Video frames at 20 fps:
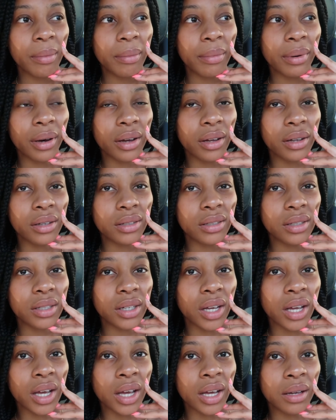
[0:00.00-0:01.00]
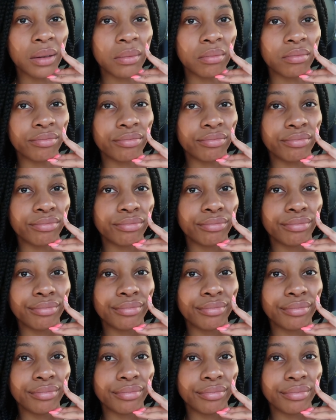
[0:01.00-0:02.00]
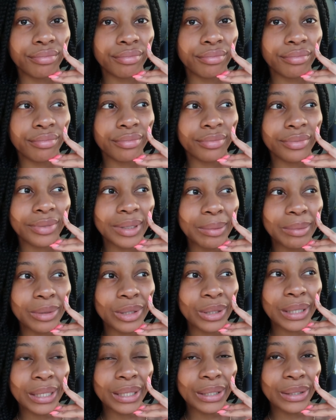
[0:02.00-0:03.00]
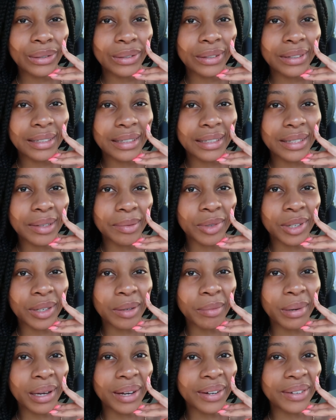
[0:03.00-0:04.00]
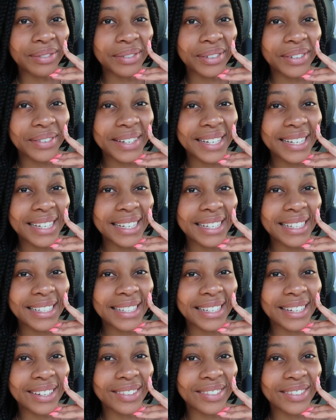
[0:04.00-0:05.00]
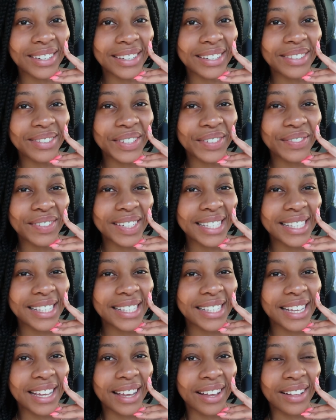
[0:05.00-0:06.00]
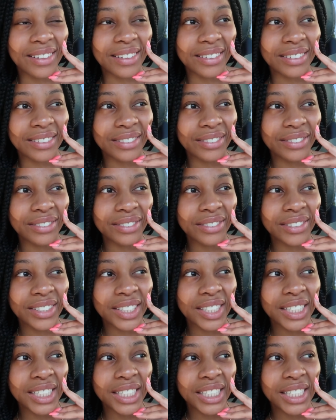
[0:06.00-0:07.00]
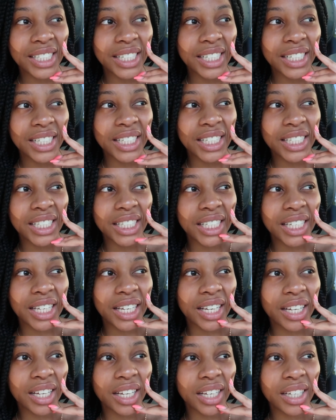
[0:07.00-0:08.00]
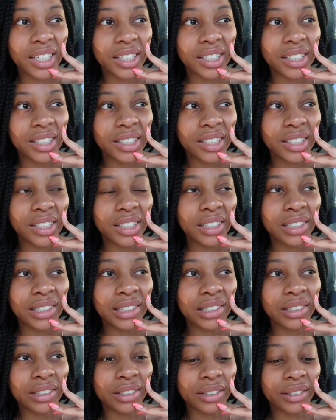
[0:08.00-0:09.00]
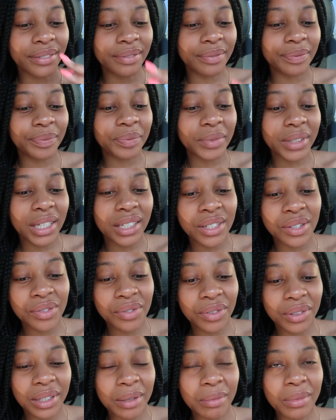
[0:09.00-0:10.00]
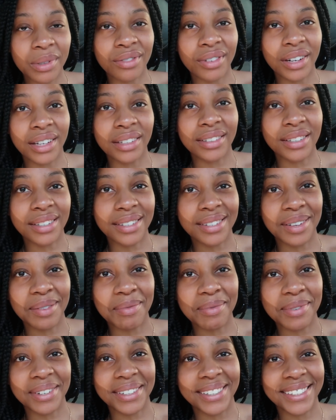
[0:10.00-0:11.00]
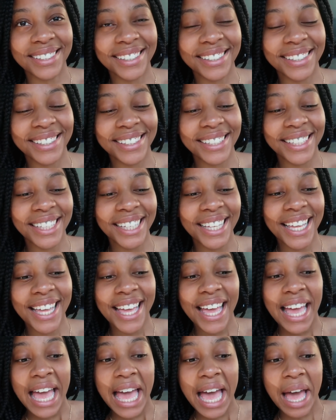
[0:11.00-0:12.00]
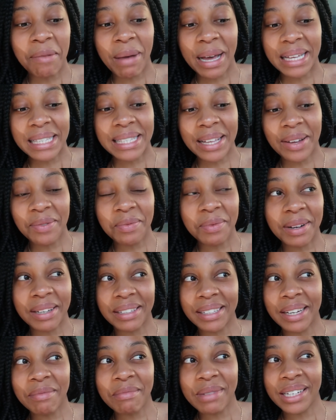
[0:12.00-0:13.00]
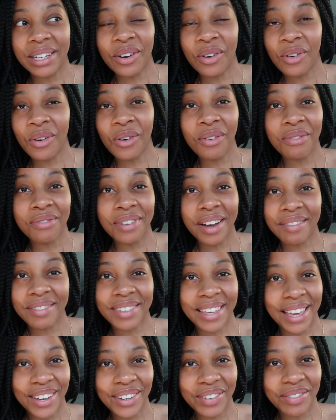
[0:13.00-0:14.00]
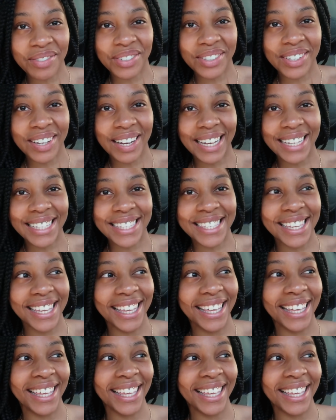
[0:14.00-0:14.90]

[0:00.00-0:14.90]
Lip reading: But I'm trying to ignore it, I'm trying to power through it, and I'm trying to be myself. Yeah, I don't know. I just thought, let me rant to someone. And by someone, I mean a whole 5K of you guys.